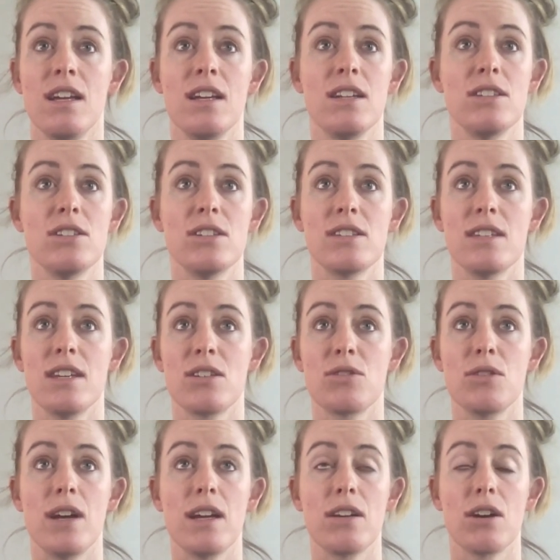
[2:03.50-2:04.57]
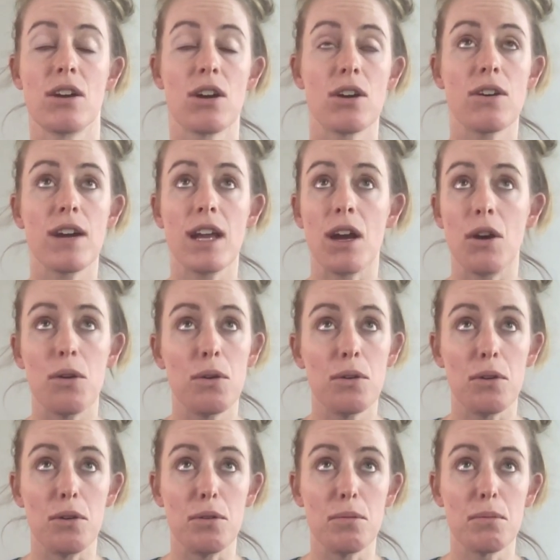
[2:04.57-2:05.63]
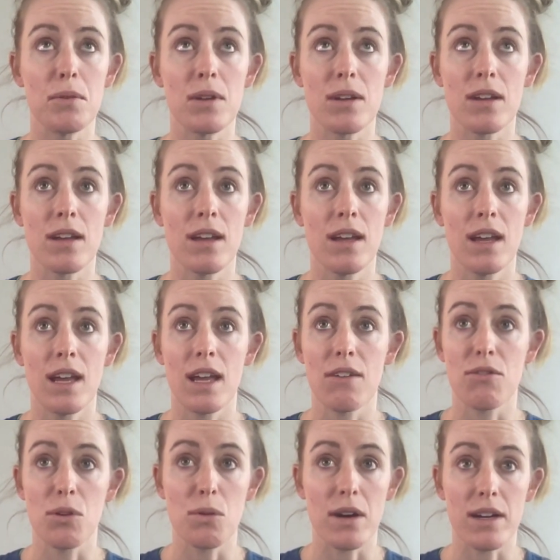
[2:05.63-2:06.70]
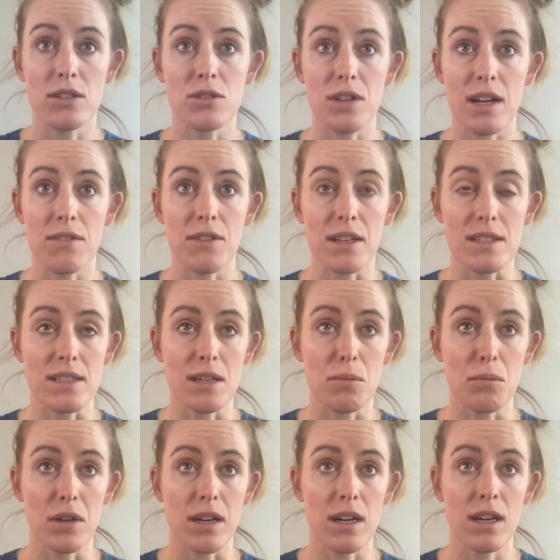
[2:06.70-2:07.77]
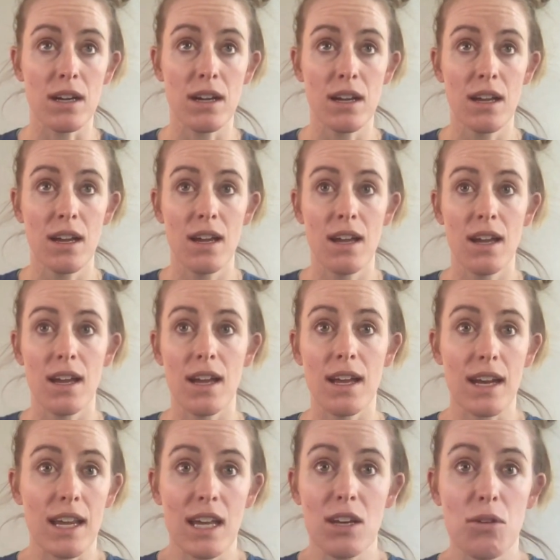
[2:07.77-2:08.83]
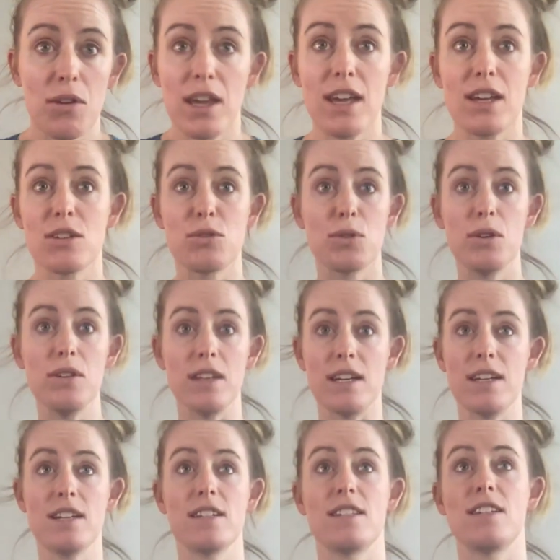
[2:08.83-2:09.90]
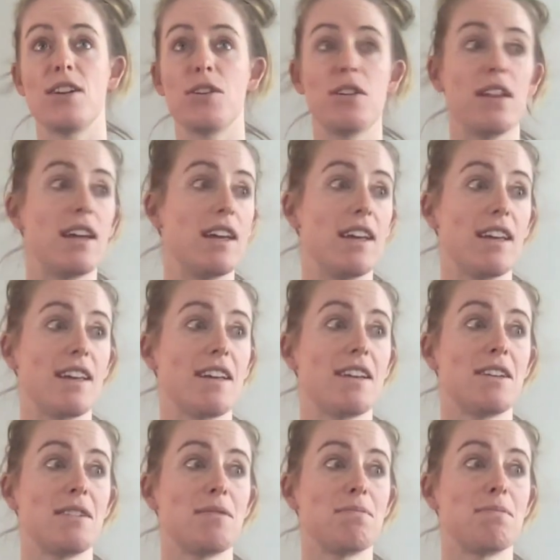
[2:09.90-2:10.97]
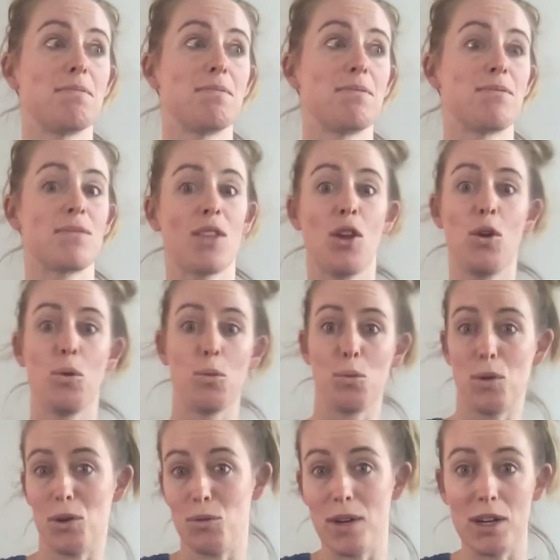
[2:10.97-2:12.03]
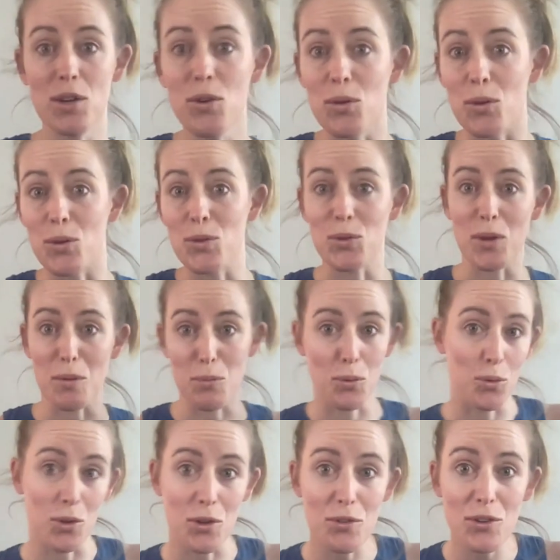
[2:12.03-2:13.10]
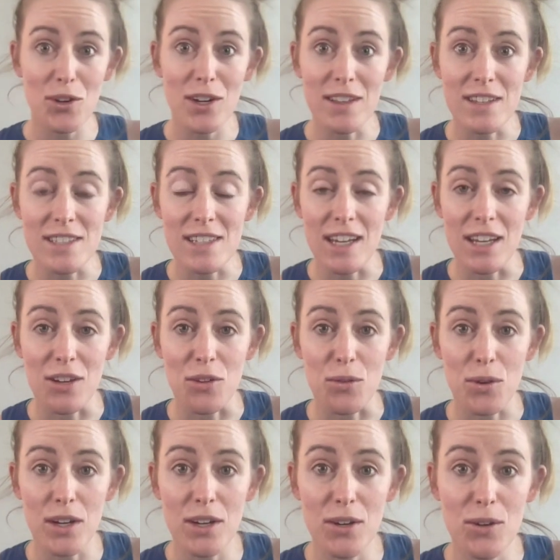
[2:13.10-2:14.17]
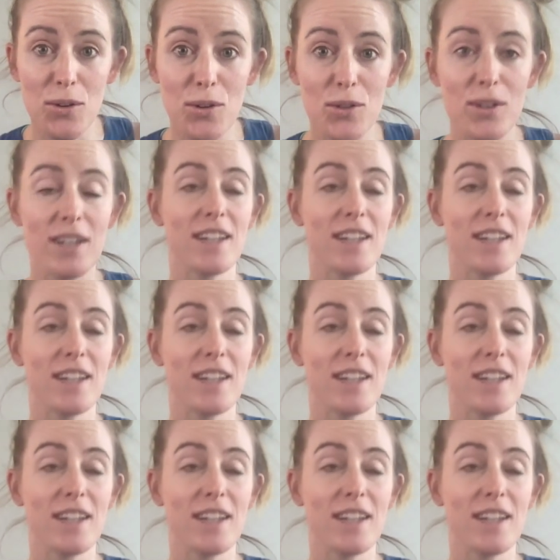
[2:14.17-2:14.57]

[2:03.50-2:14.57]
just like trying to hurry home if you are driving somewhere. And again, you can't control it. So you're like, what do I do? Do I pull over on the side of the road?